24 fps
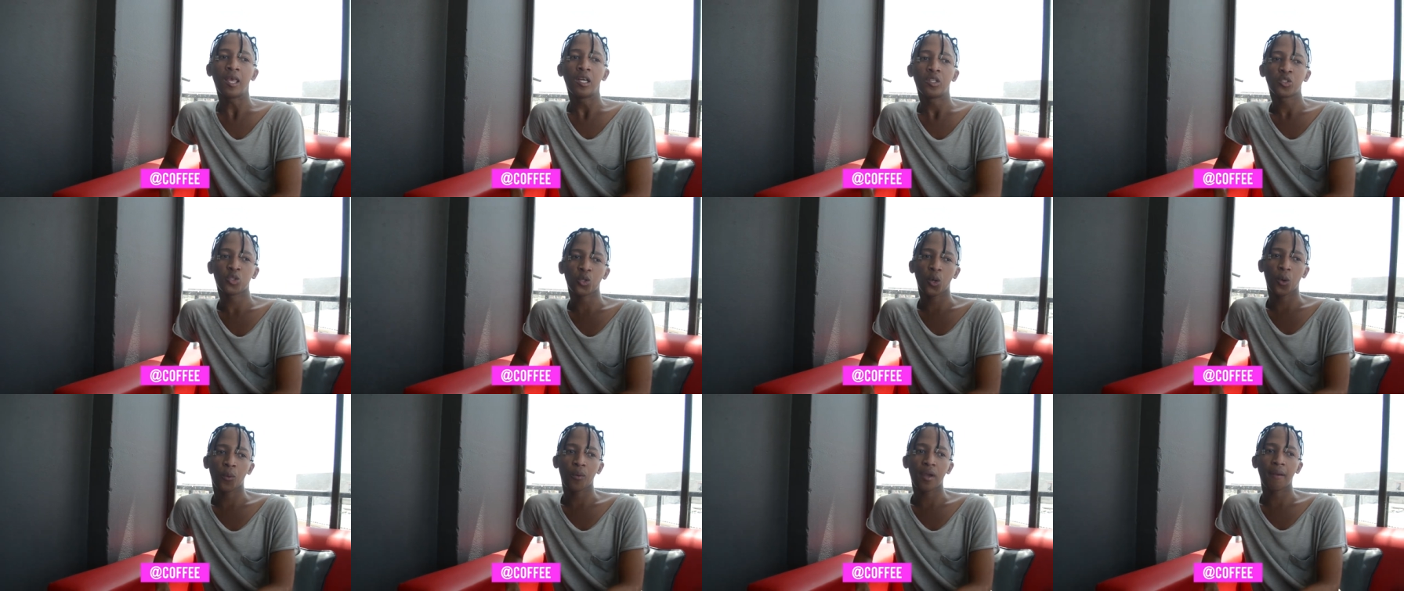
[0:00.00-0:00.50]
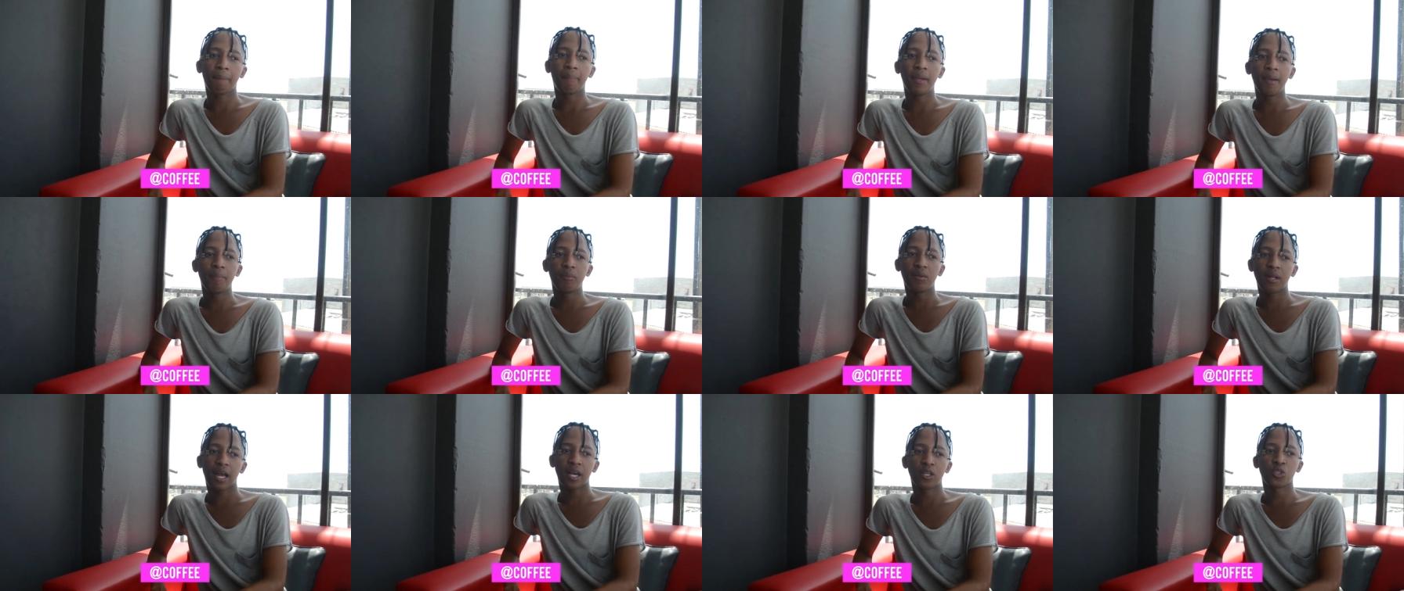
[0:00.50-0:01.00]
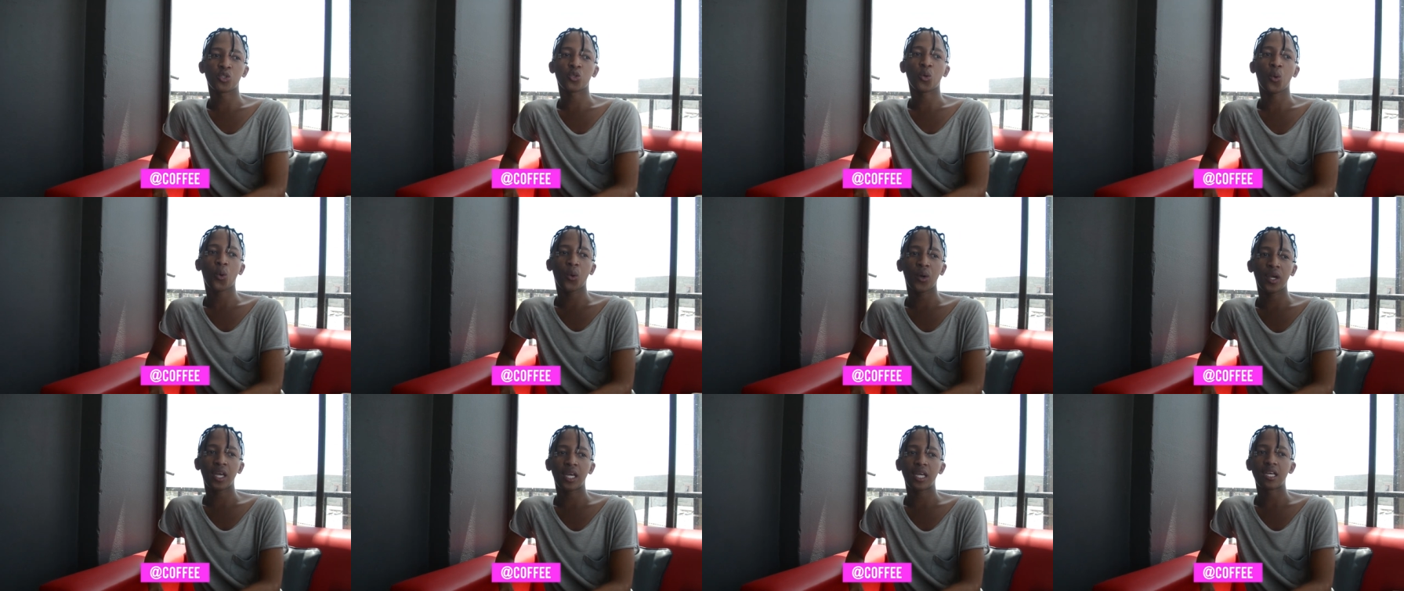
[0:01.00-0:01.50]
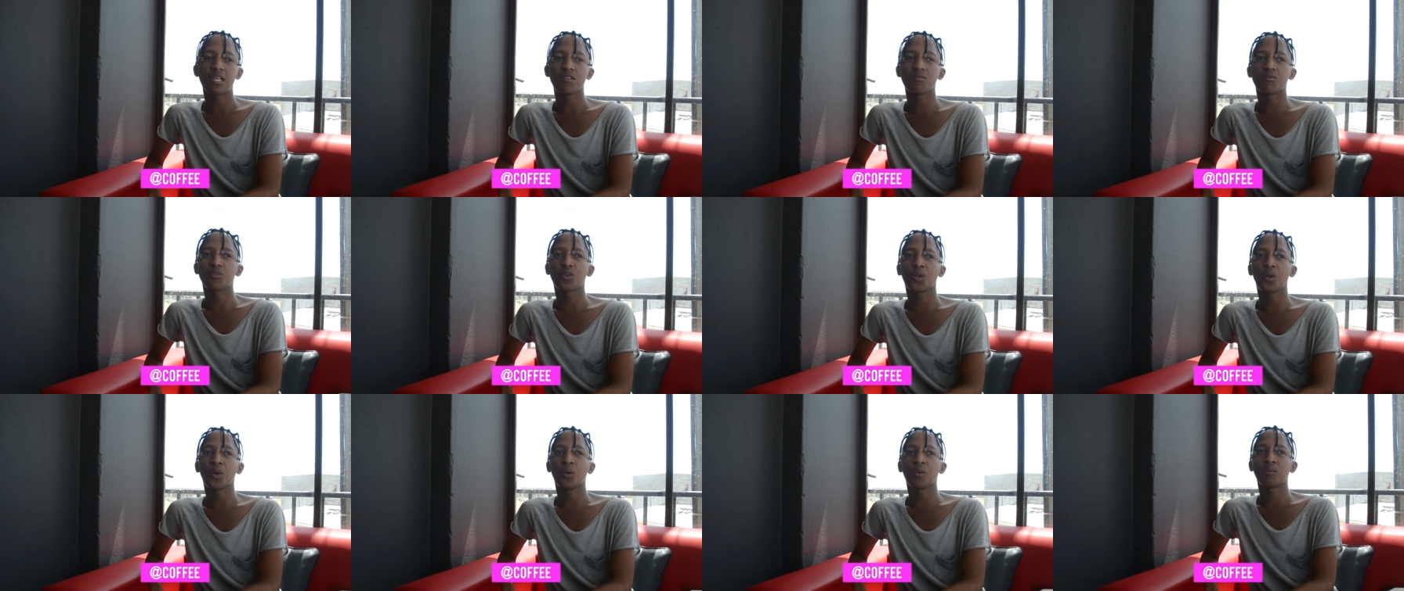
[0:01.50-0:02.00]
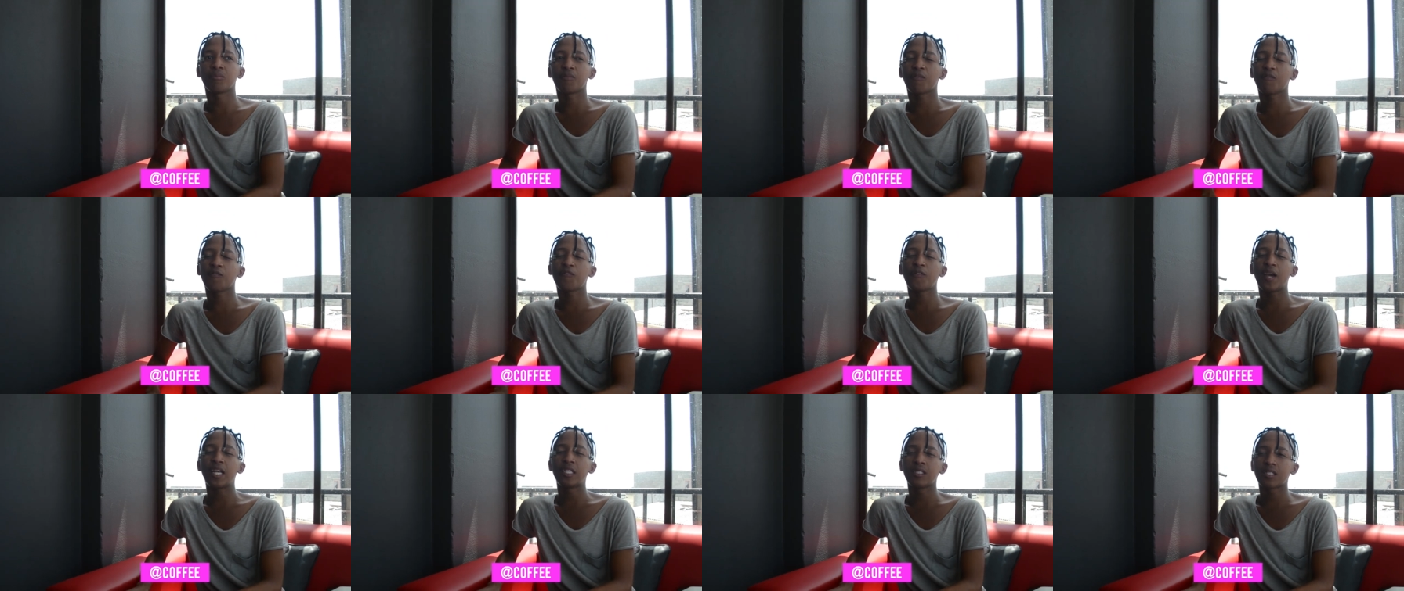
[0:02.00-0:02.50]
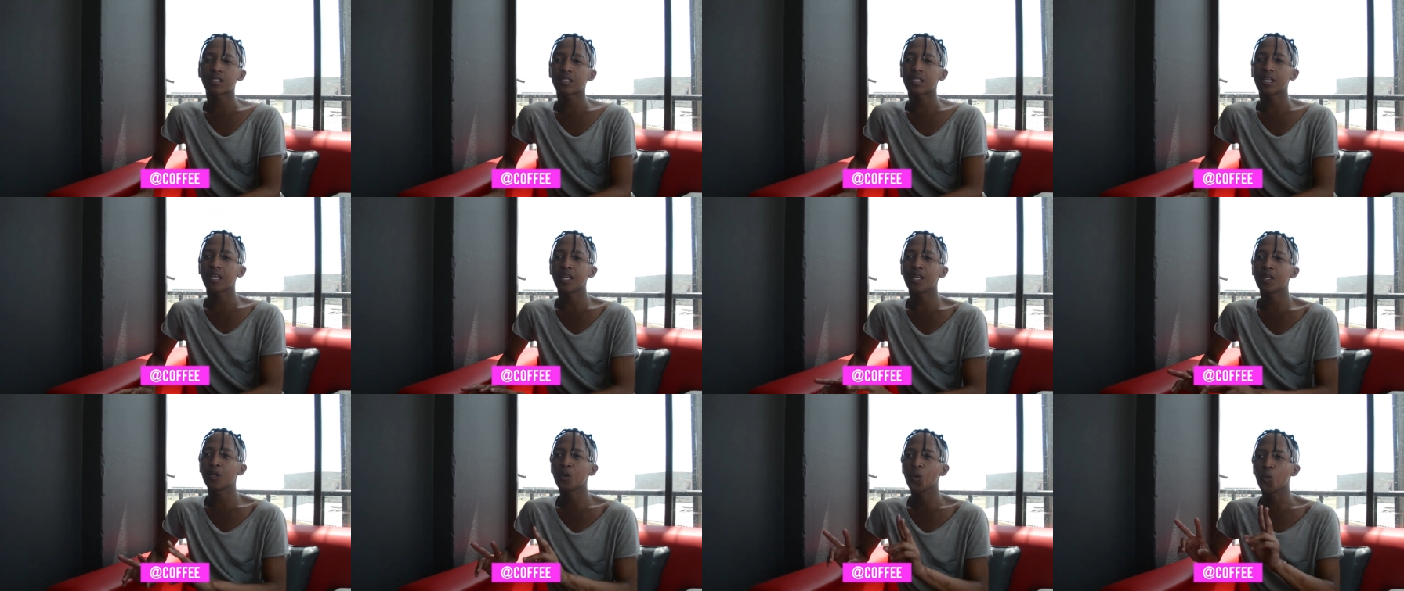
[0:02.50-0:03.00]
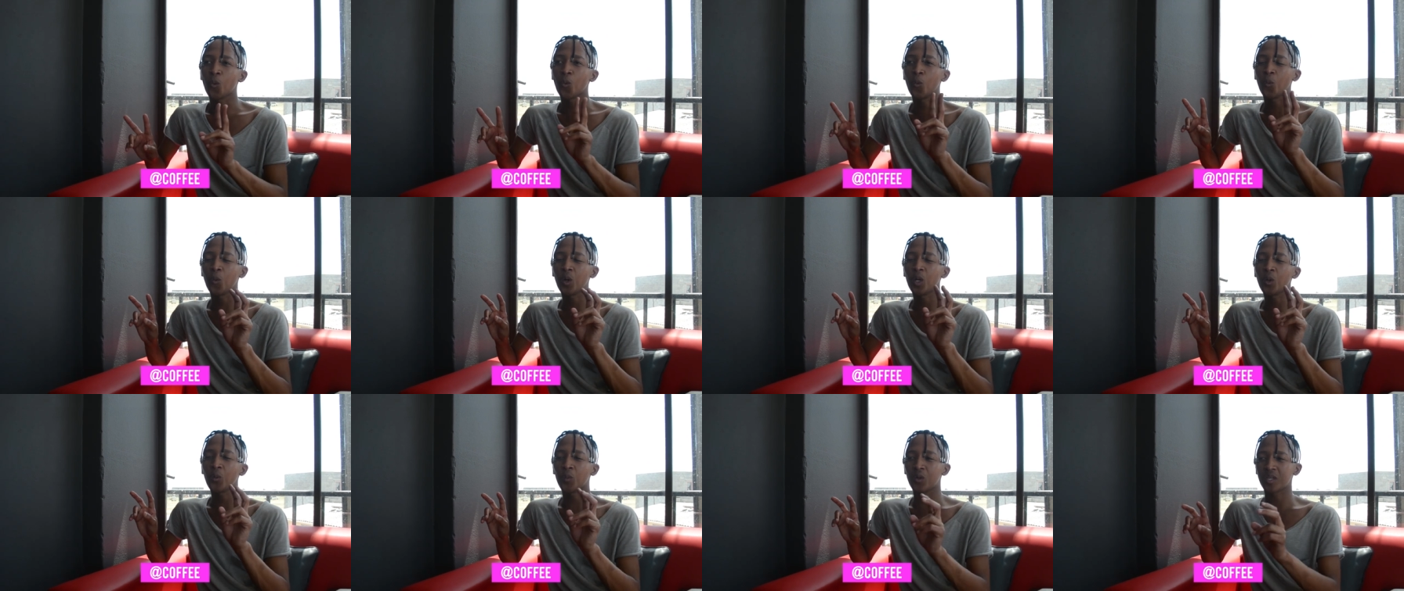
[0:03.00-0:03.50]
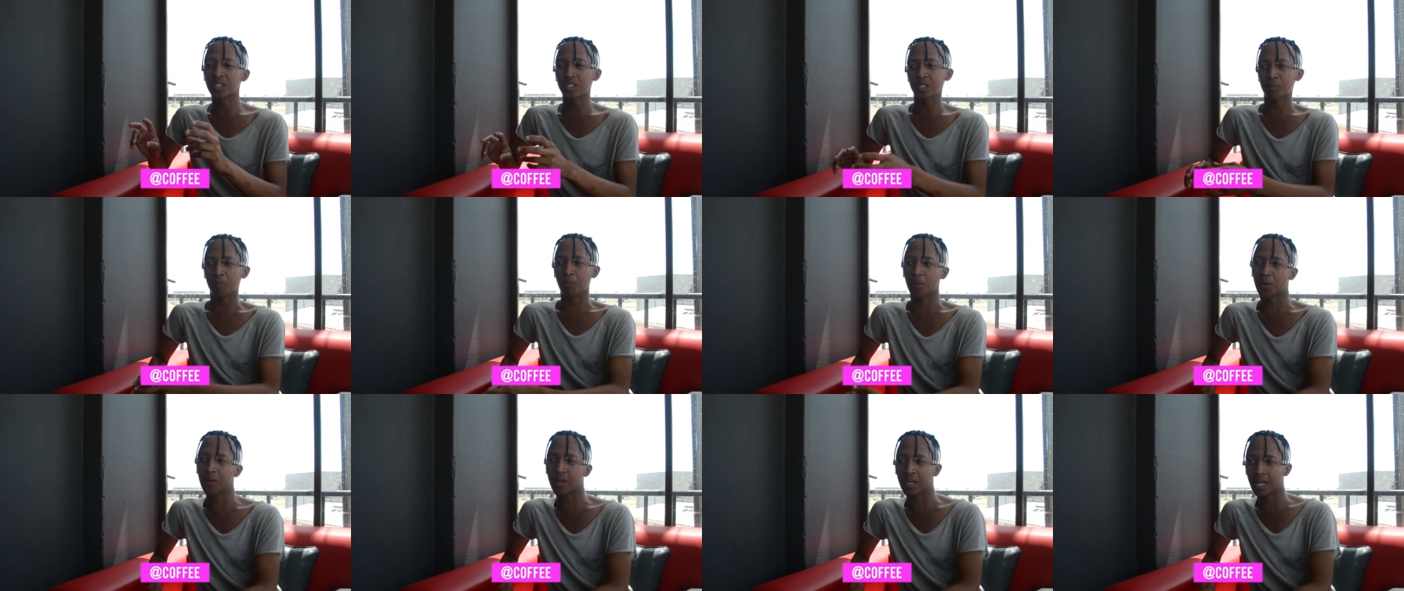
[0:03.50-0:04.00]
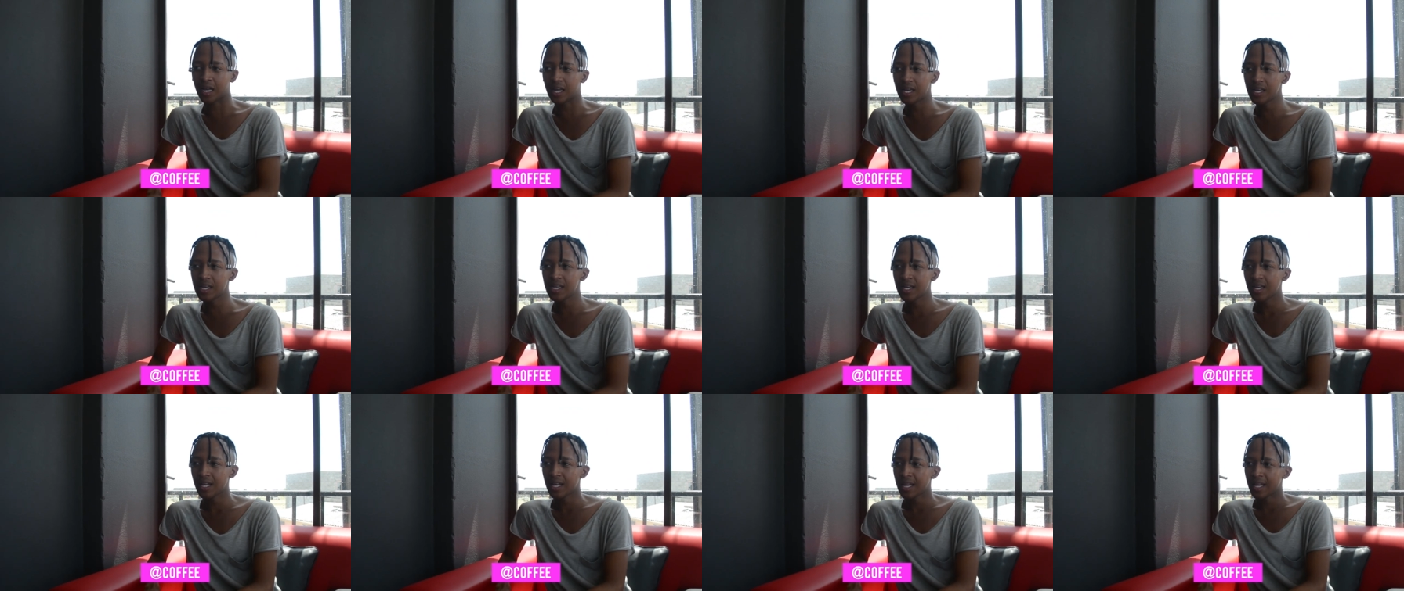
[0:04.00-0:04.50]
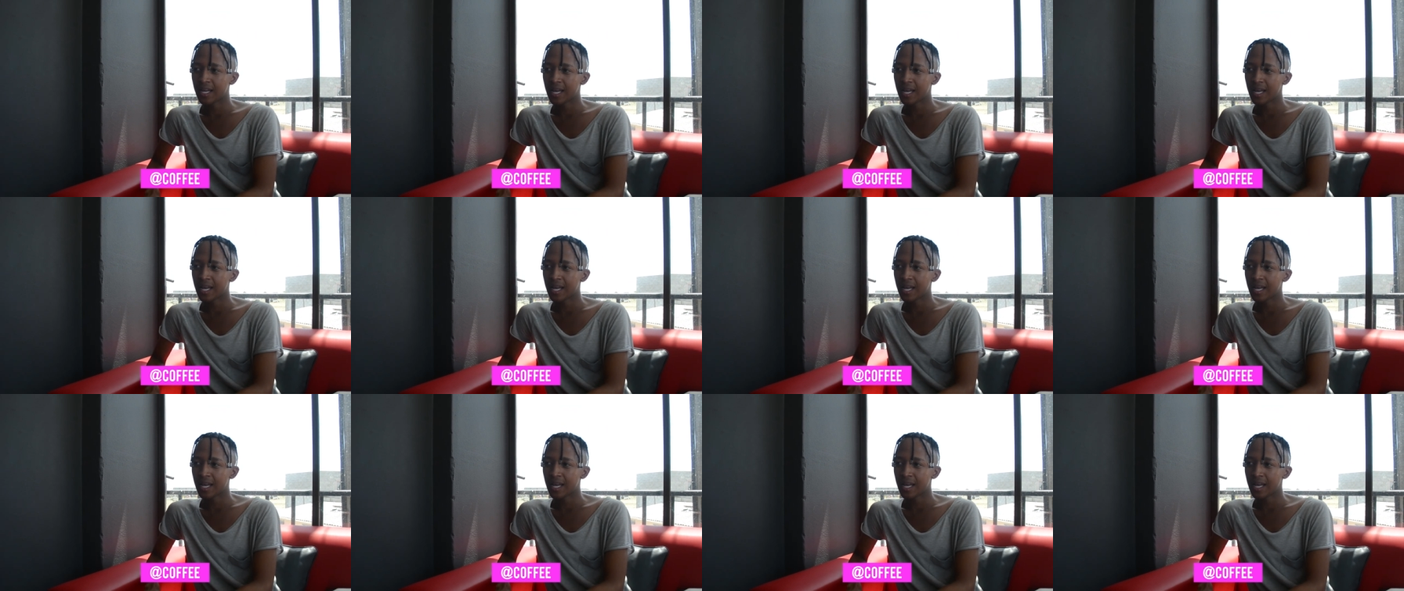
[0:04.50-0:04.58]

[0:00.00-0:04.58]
So when people enjoy, you know, fancy Woolworths burger